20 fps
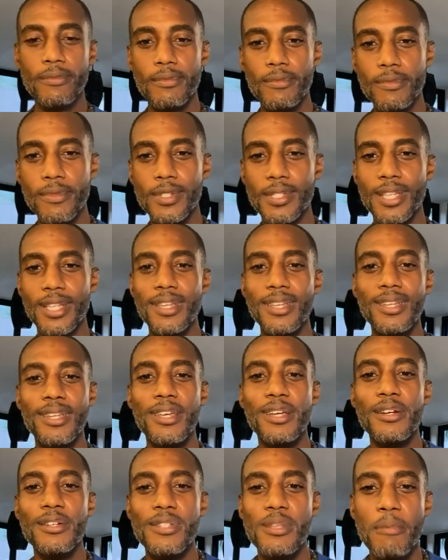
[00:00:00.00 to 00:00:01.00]
Because they need to
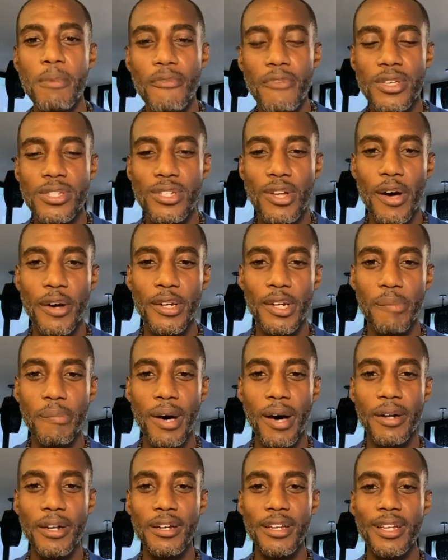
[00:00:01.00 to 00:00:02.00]
hear some of us talking
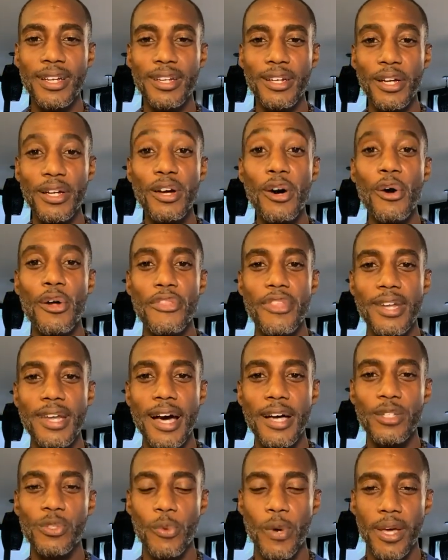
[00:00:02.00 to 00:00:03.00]
about it in an
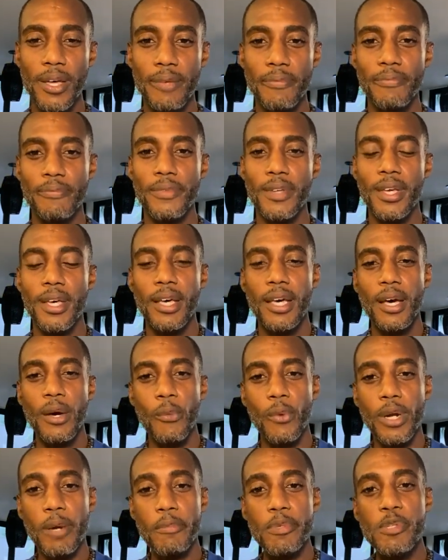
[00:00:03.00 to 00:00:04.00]
unorthodox way.
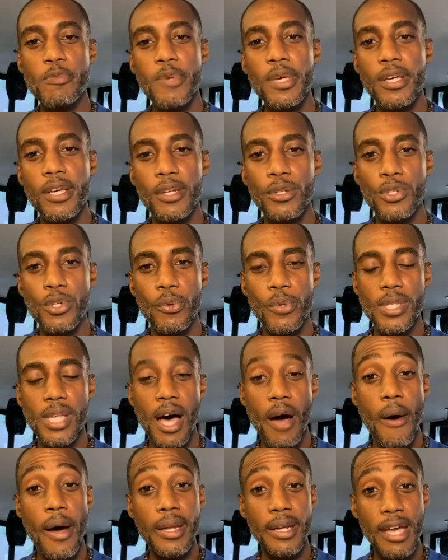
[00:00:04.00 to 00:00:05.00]
What I'm speaking to is
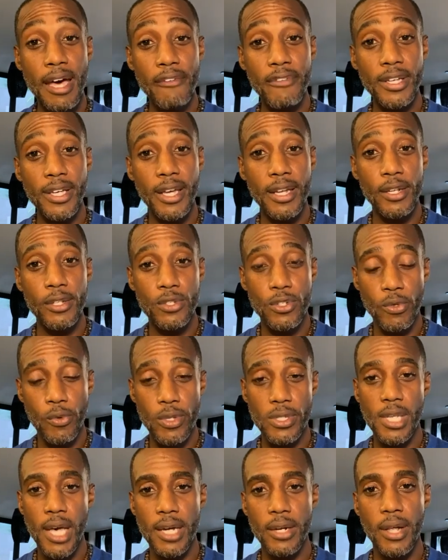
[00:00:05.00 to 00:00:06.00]
how I navigated
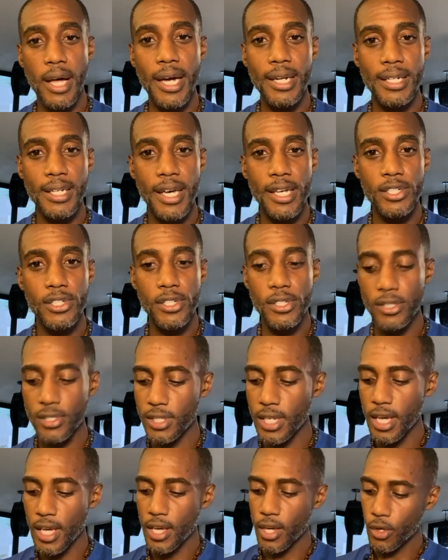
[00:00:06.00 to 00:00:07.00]
suicidal ideations.
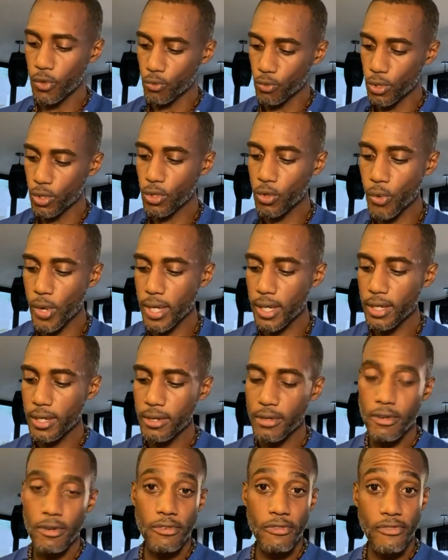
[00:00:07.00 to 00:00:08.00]
Real quick,
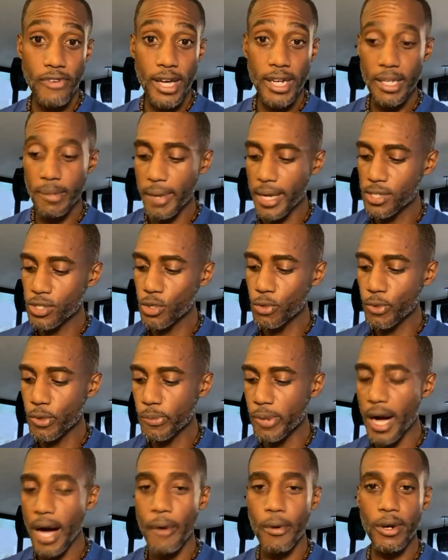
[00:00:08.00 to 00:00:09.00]
finding my
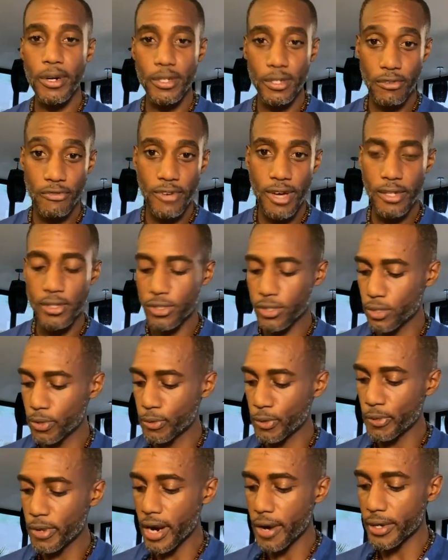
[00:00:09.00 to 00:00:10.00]
superpower. You found your
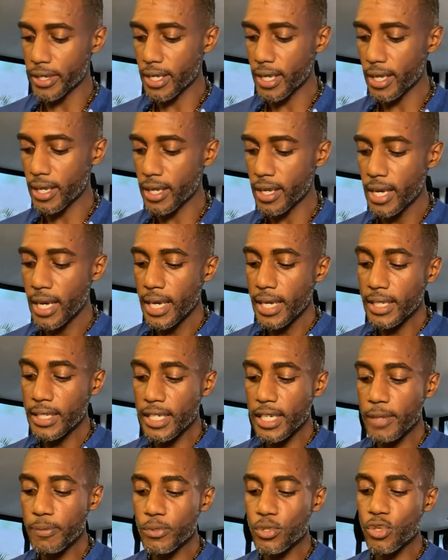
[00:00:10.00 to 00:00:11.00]
superpower, King.
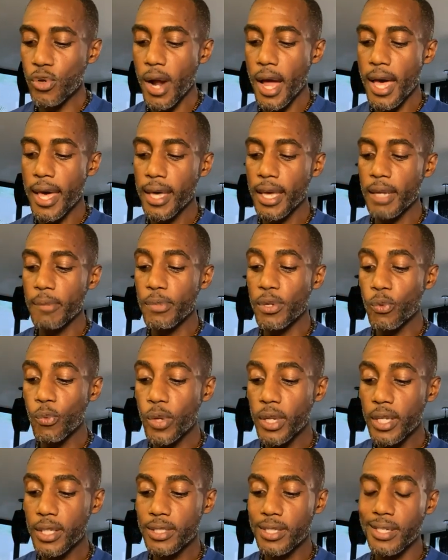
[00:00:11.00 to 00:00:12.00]
Keep trying and be
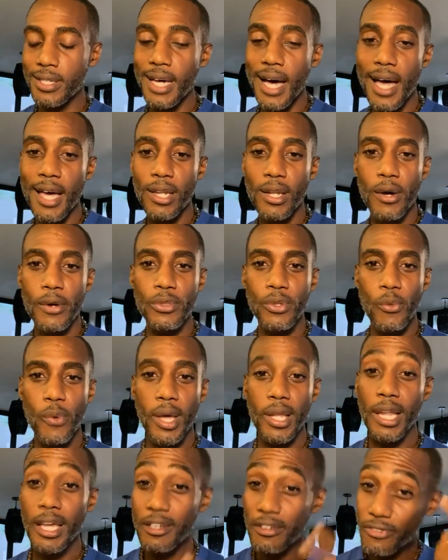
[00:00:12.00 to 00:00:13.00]
willing to die along the way
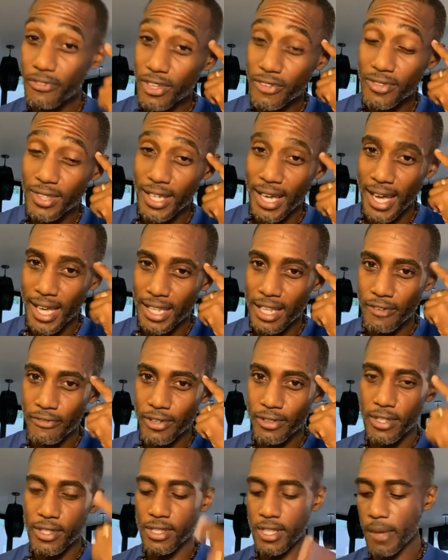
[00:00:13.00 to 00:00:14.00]
like 50. I had that
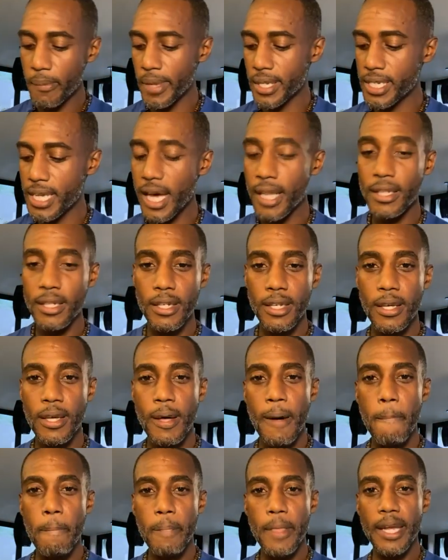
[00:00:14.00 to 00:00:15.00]
50-cent mentality,
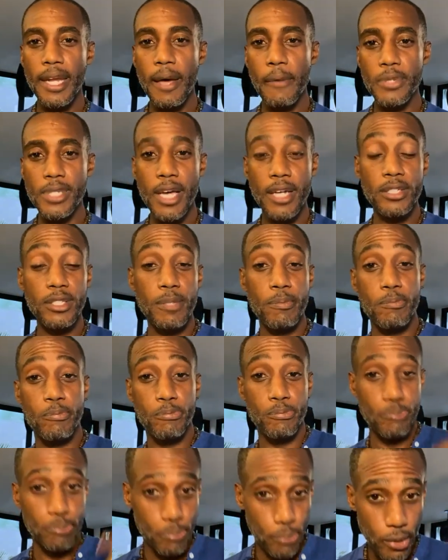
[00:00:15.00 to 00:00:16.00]
and I was actually
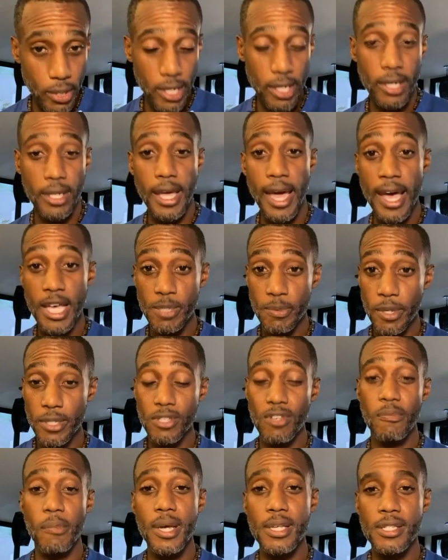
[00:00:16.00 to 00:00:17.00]
putting aspects
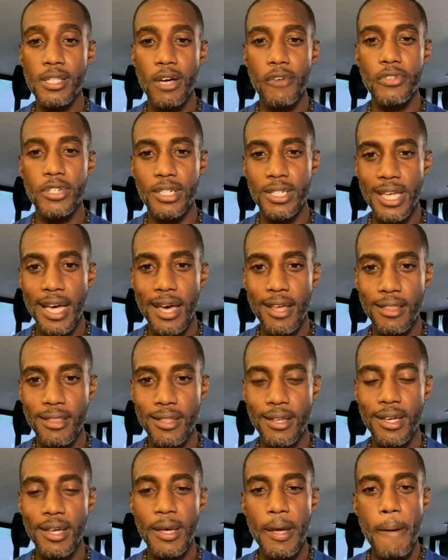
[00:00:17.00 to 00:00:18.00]
of myself to death
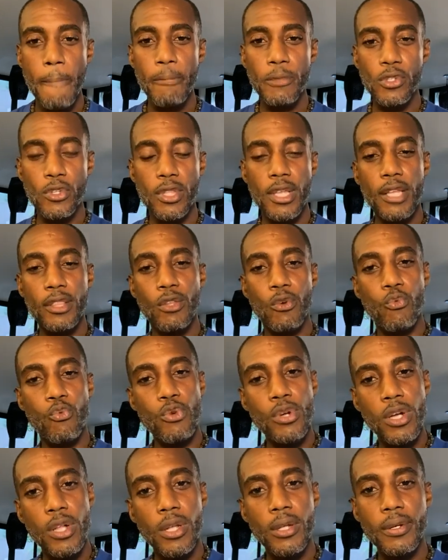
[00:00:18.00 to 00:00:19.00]
so that the
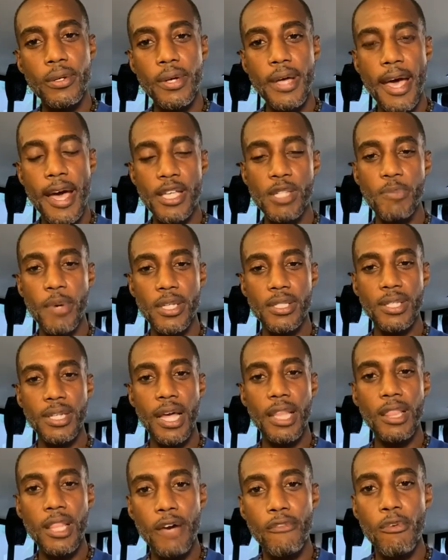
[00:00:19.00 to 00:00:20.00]
real aspects that I
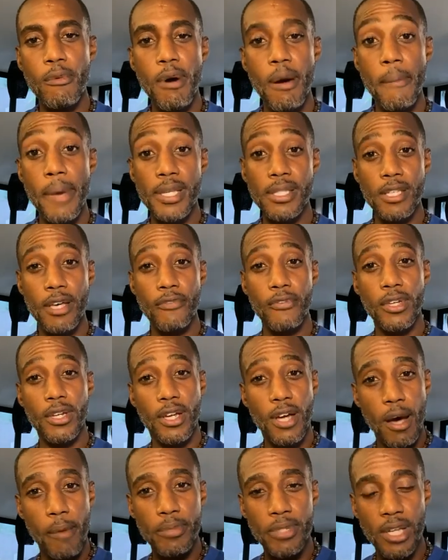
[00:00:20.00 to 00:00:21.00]
love about myself could
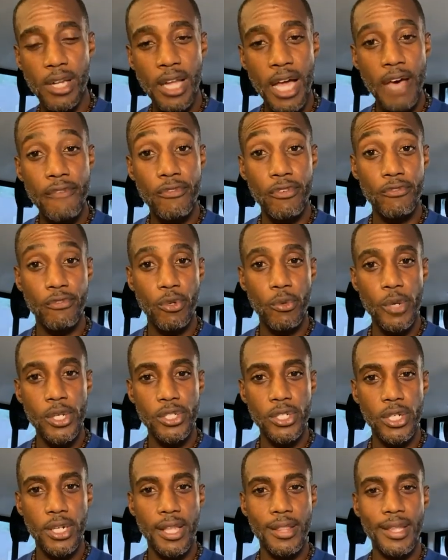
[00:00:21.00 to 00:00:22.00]
come to life and
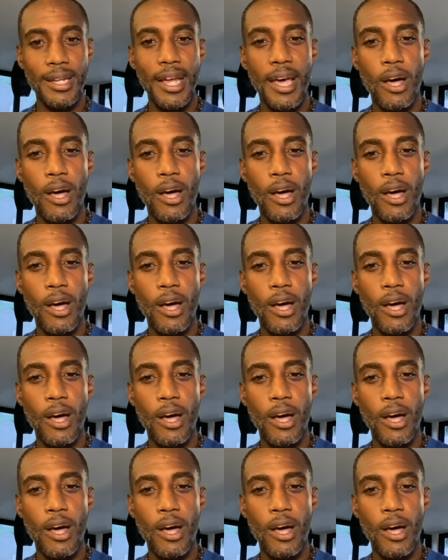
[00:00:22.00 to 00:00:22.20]
fruition, and then I